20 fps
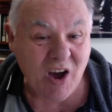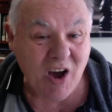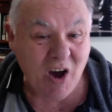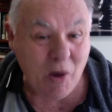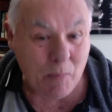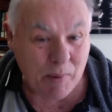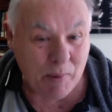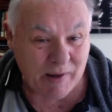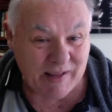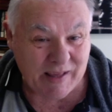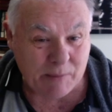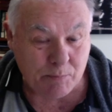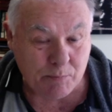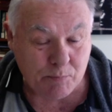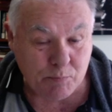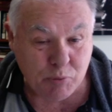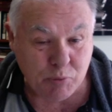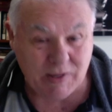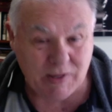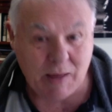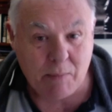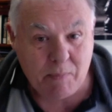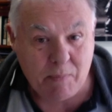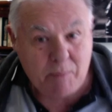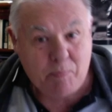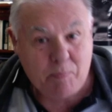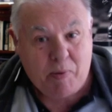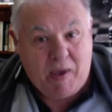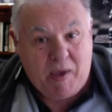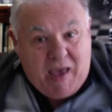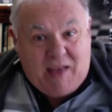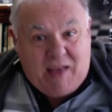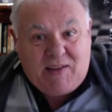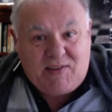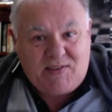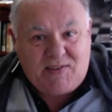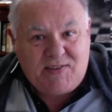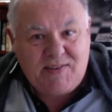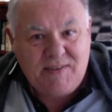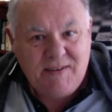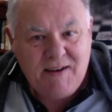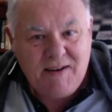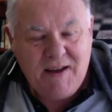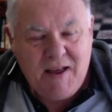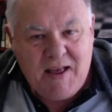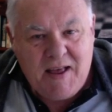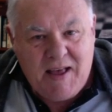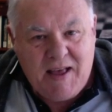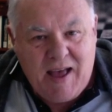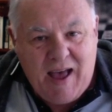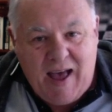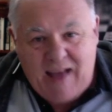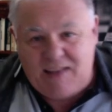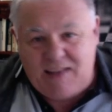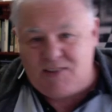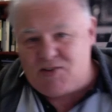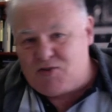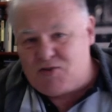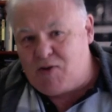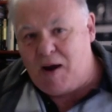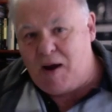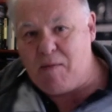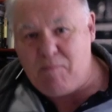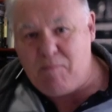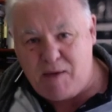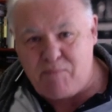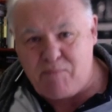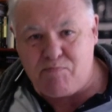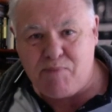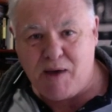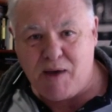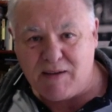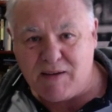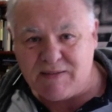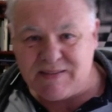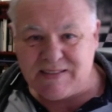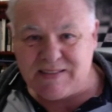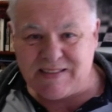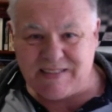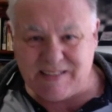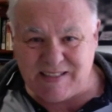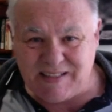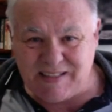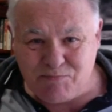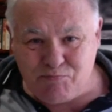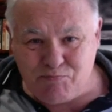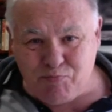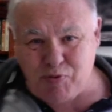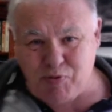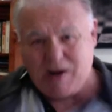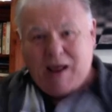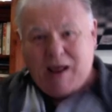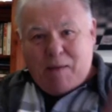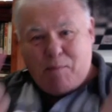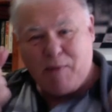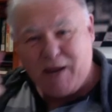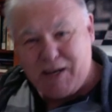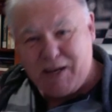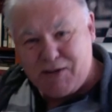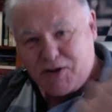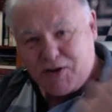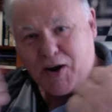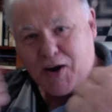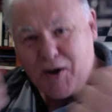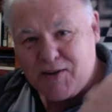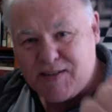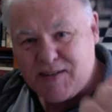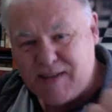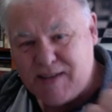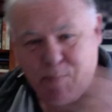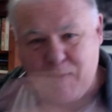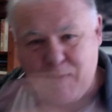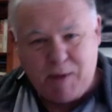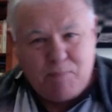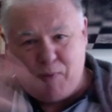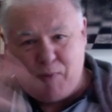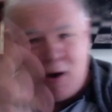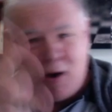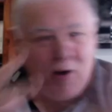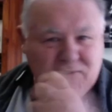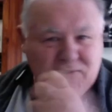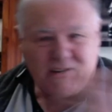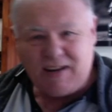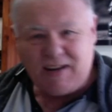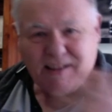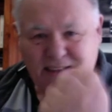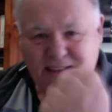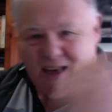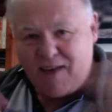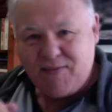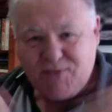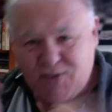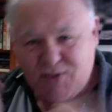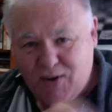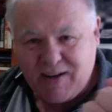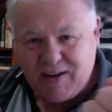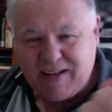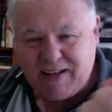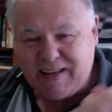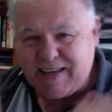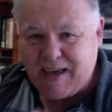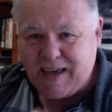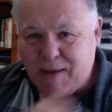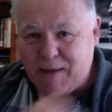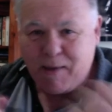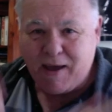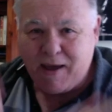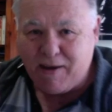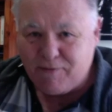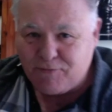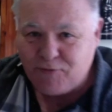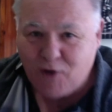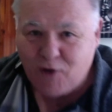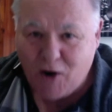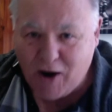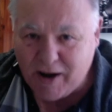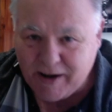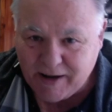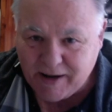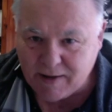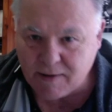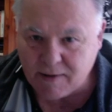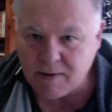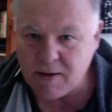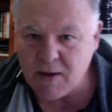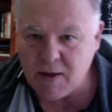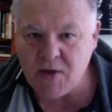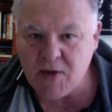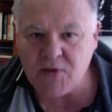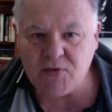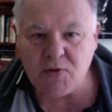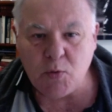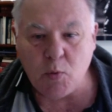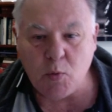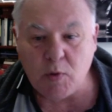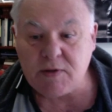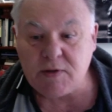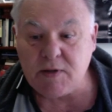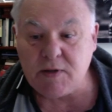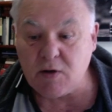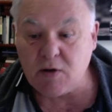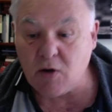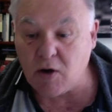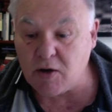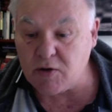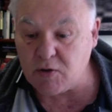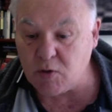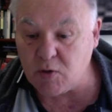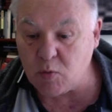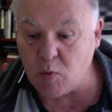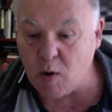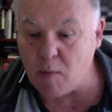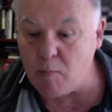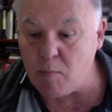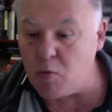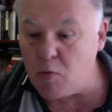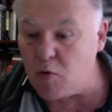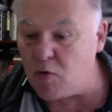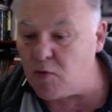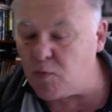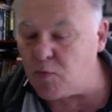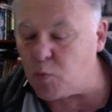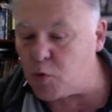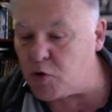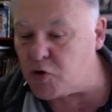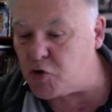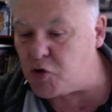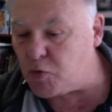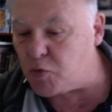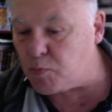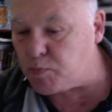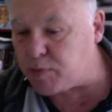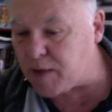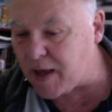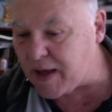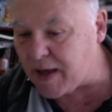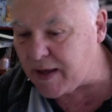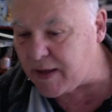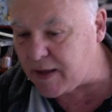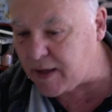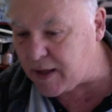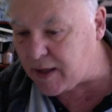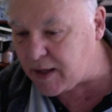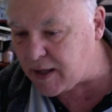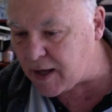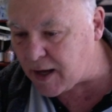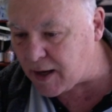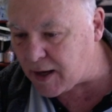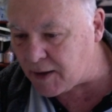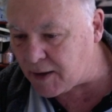I better pull up me pants, unstrap me belt, put up me dukes, get me boxing gloves on and come out fighting. So what did I do? What move would you play here?